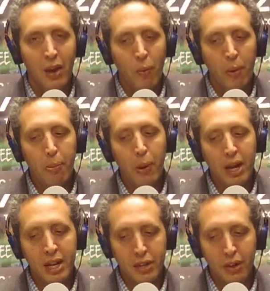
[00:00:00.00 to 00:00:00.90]
What
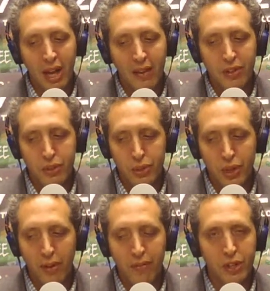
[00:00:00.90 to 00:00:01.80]
point in your life did you
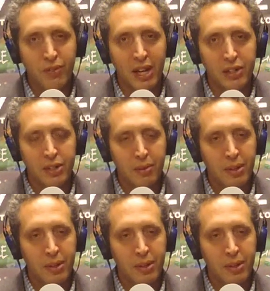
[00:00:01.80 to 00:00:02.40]
start Fish Face?